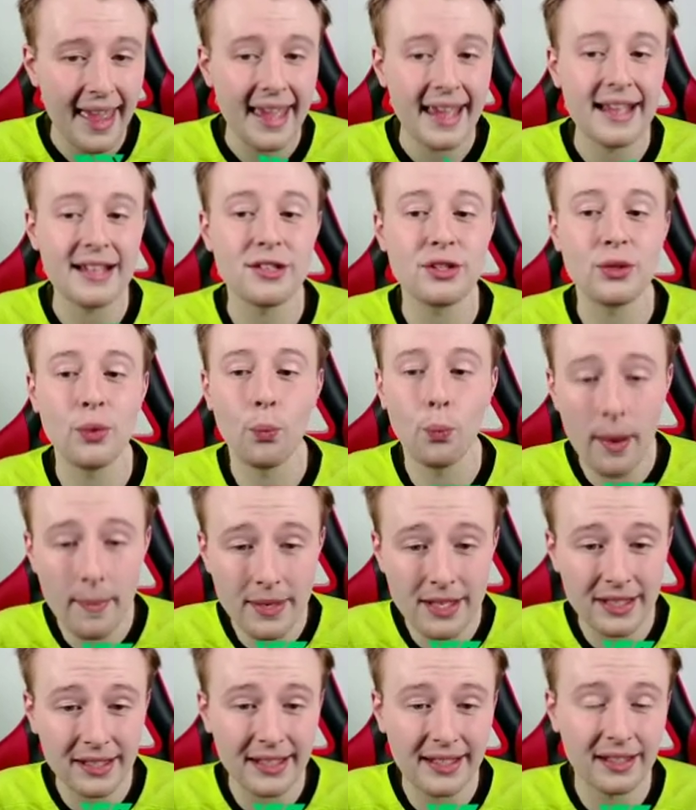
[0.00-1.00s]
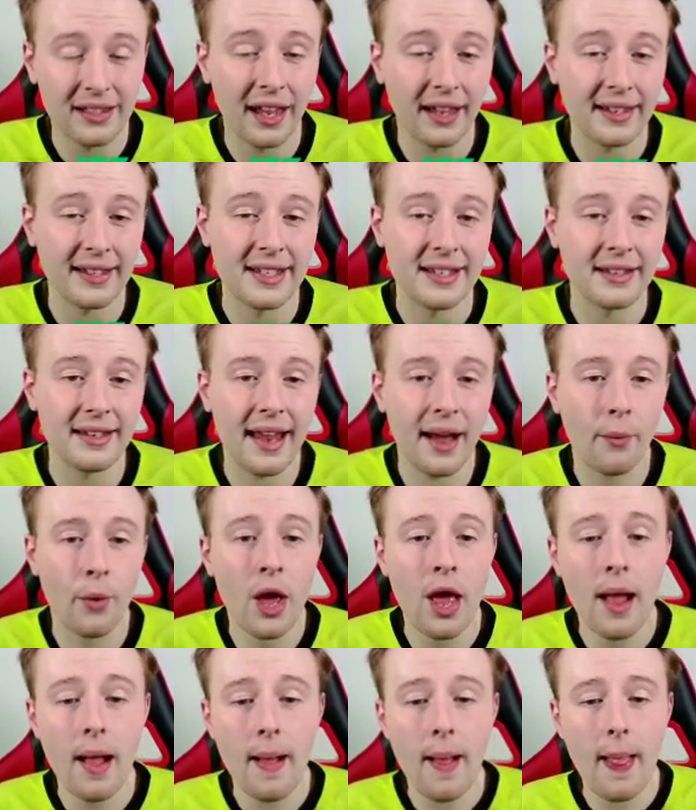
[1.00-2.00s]
It's the Women's League La Liga. Now,
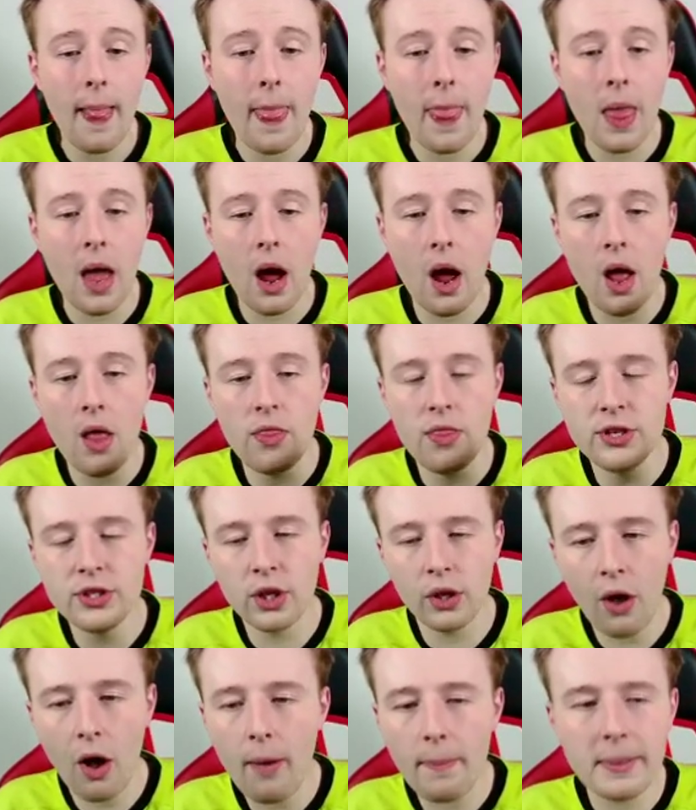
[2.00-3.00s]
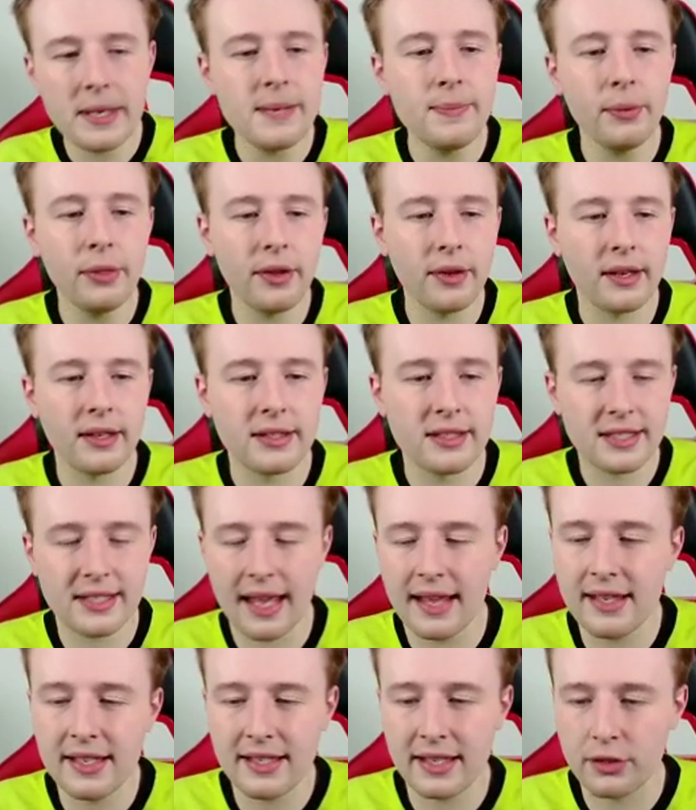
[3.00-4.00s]
there's a lot of people that had
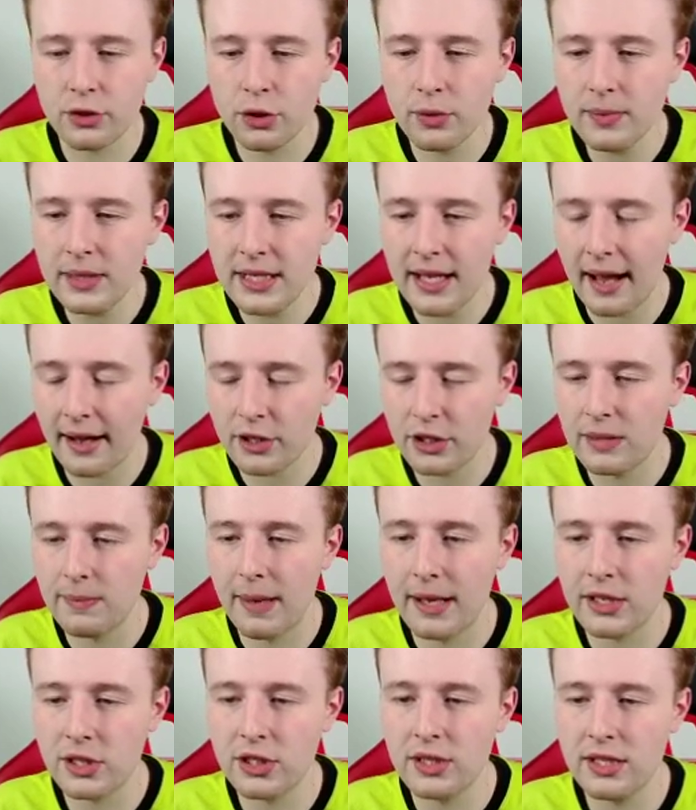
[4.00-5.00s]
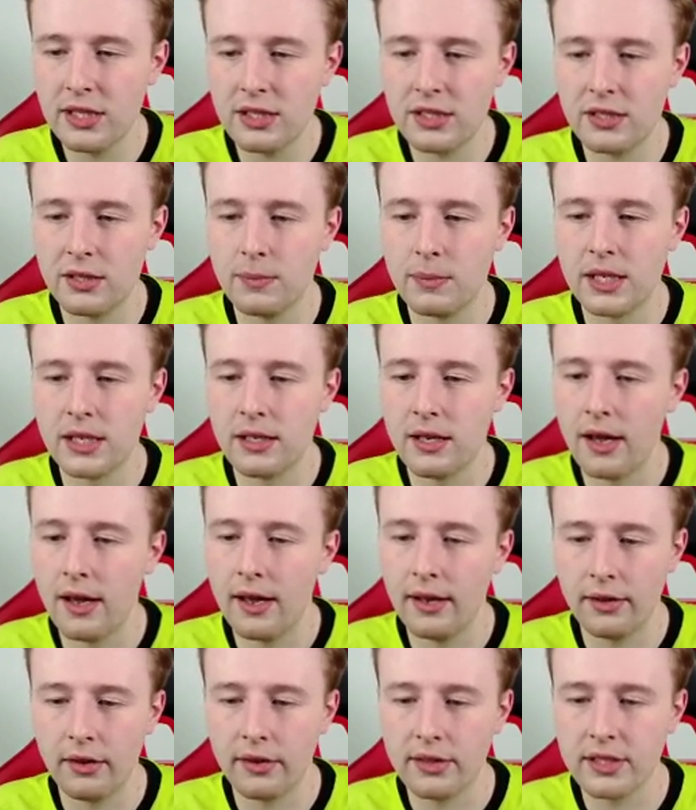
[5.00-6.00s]
said this, and somebody actually mentioned this to me
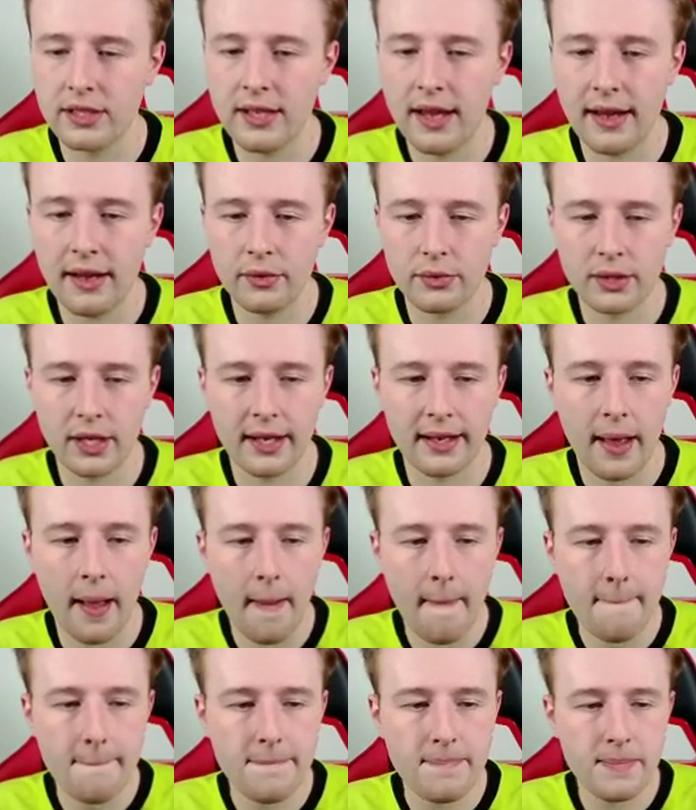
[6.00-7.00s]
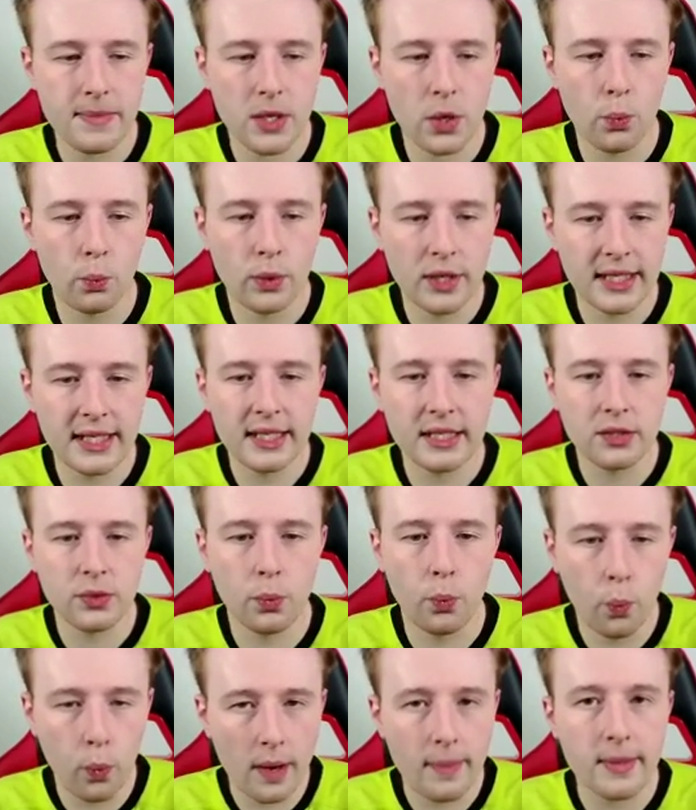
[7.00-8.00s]
earlier on today. I was like, we need
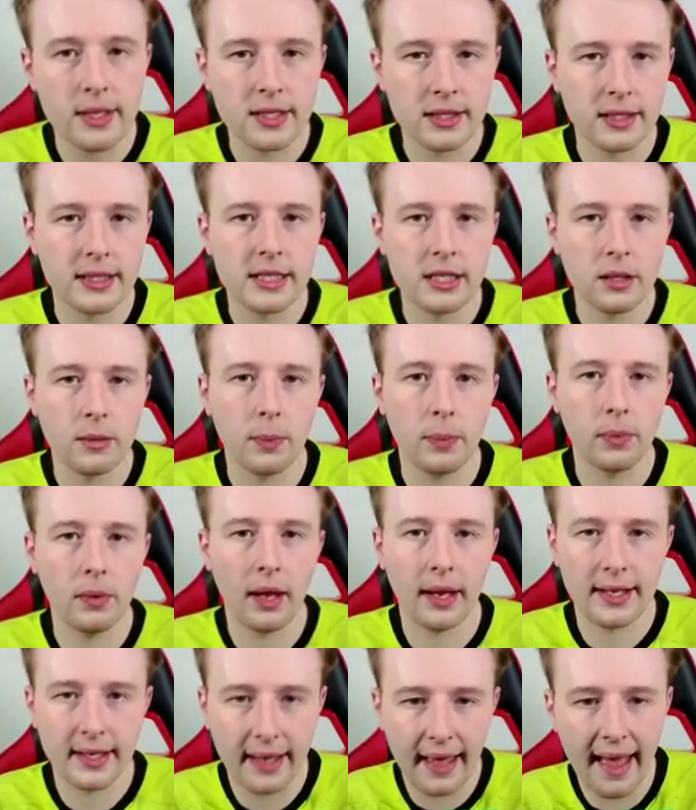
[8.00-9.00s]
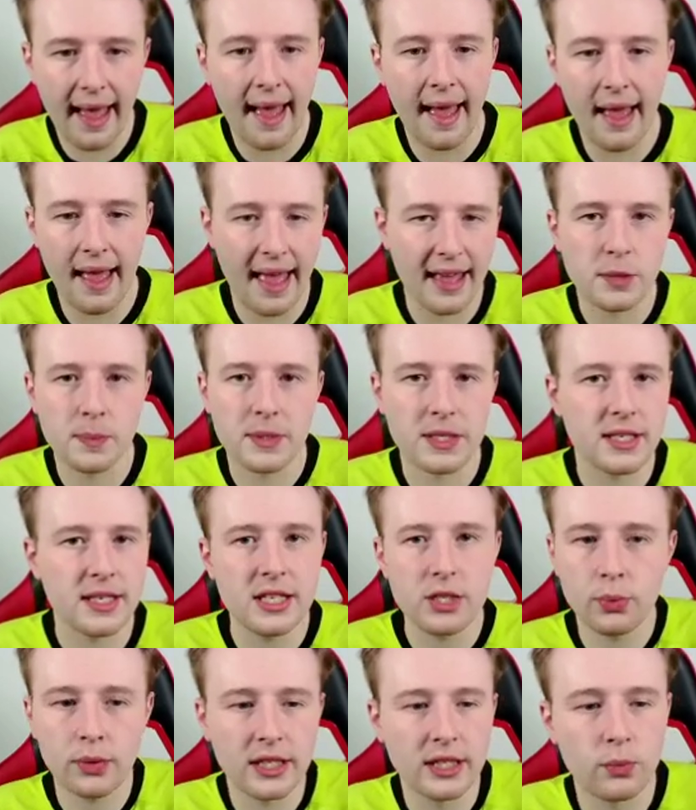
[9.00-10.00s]
women's league like
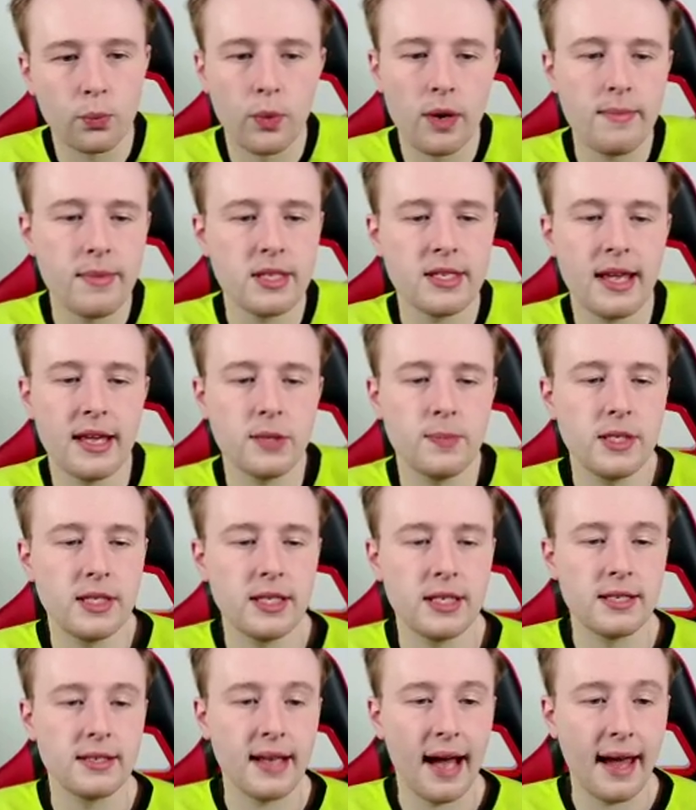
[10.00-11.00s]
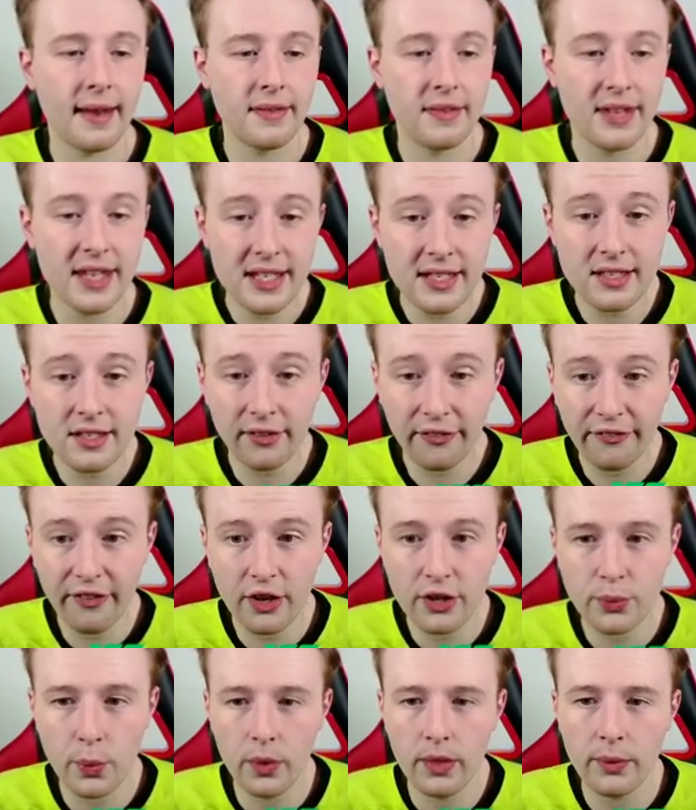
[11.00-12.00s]
SBCs, we need women's SBCs, and this is the
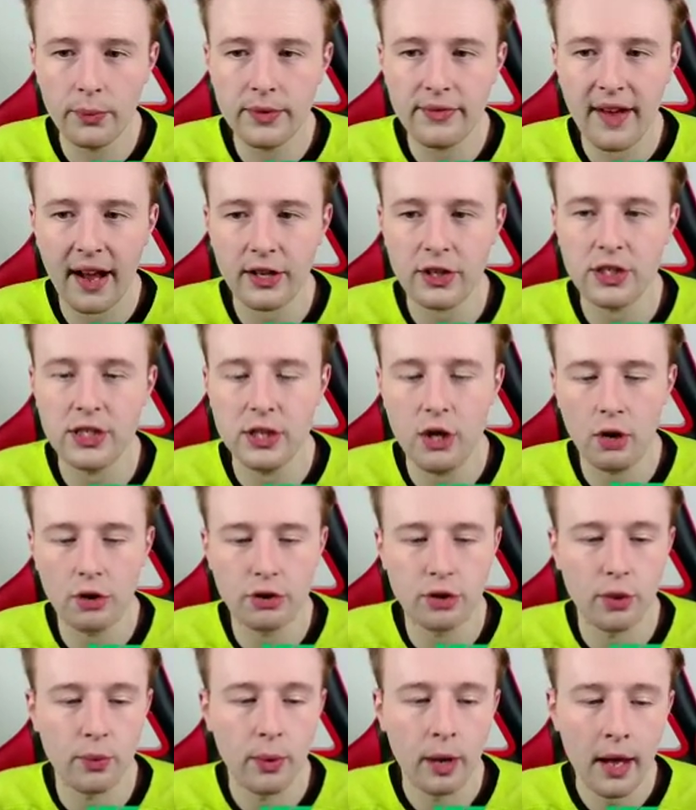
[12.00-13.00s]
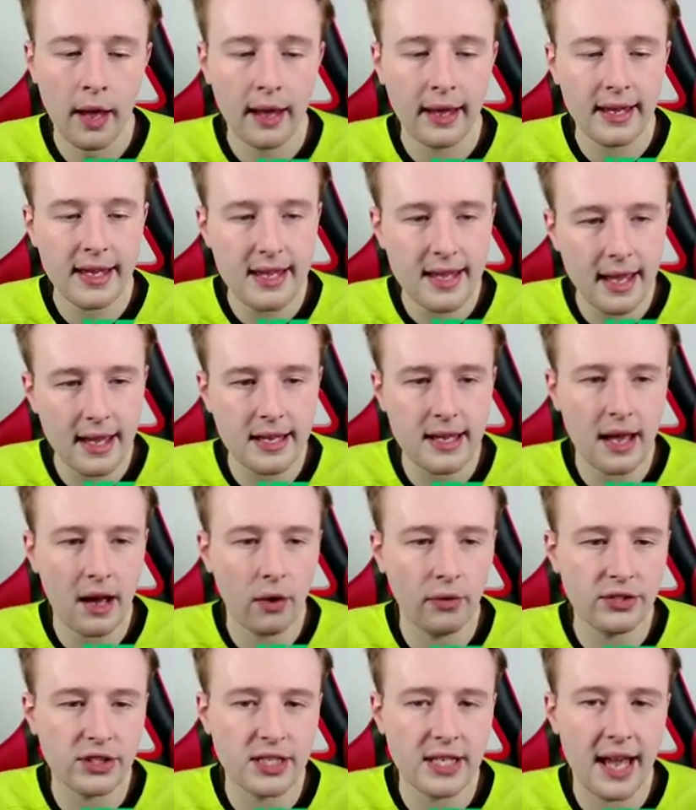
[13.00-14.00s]
first one that we've actually got. So EA
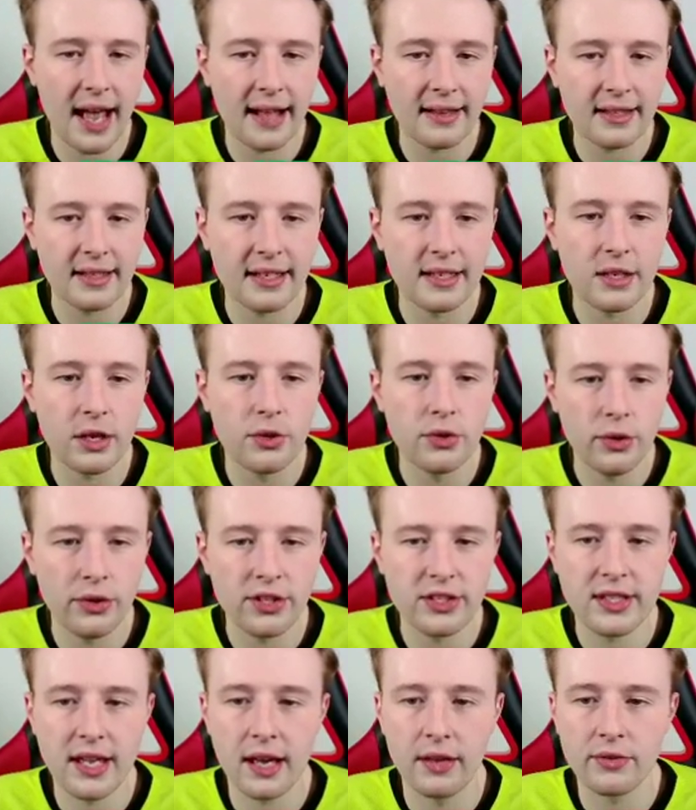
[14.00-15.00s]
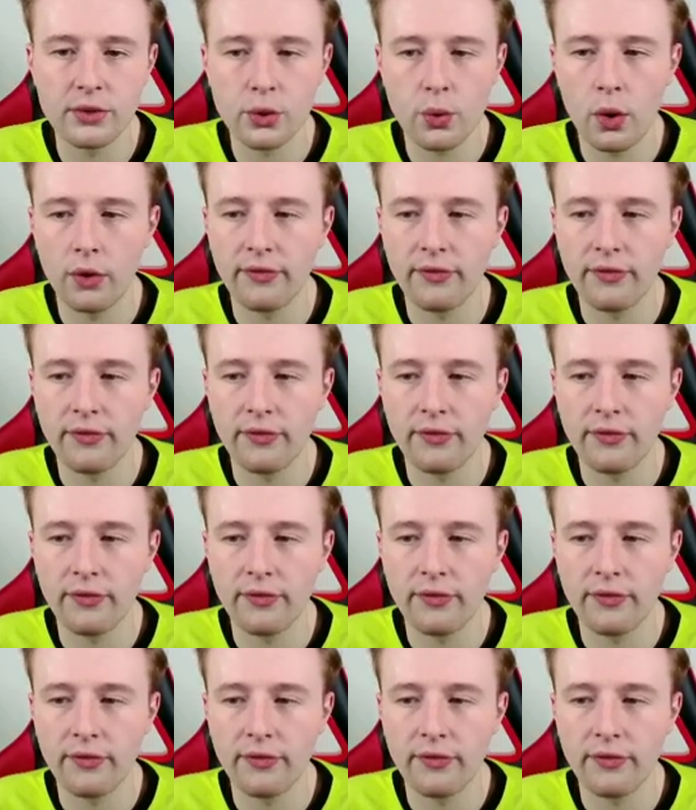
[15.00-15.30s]
obviously adding in another set of squad